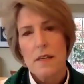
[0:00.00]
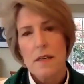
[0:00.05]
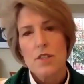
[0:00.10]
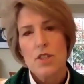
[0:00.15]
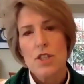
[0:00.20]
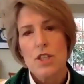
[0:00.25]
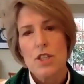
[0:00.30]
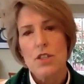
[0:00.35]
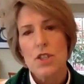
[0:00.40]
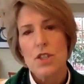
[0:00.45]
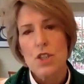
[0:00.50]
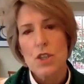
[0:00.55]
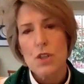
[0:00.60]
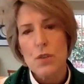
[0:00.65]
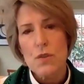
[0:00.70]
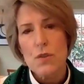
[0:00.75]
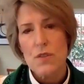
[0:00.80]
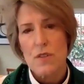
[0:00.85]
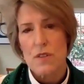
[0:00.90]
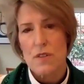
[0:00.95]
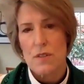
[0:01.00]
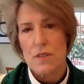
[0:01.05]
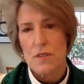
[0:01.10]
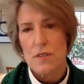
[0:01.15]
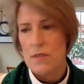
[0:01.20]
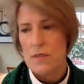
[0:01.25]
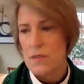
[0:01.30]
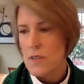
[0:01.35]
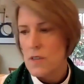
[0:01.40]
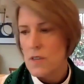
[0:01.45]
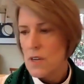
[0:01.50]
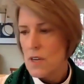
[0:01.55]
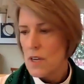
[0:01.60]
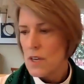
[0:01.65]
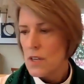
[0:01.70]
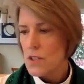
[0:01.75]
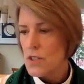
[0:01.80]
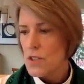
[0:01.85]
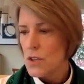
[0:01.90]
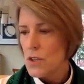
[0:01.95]
she chooses
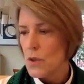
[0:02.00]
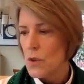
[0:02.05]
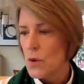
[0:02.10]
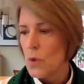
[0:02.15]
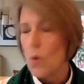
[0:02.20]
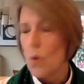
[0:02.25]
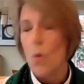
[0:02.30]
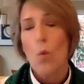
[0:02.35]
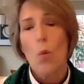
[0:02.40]
to